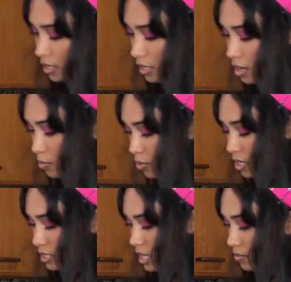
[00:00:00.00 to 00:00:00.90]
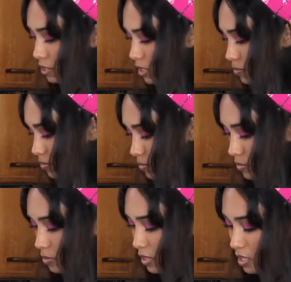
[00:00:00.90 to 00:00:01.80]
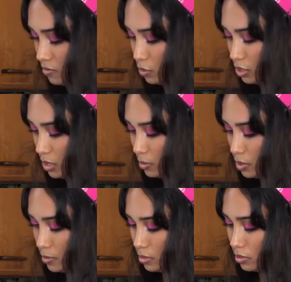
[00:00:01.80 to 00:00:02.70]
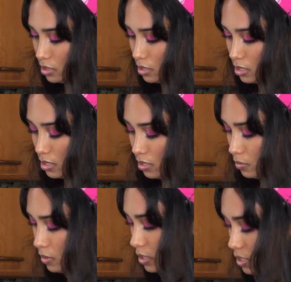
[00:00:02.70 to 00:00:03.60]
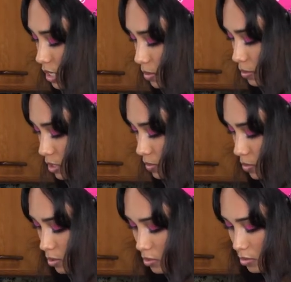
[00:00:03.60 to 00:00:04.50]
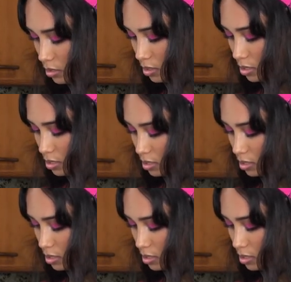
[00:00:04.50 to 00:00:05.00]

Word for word: Okay, I got one tablespoon. Wait, that's four tablespoons. One tablespoon.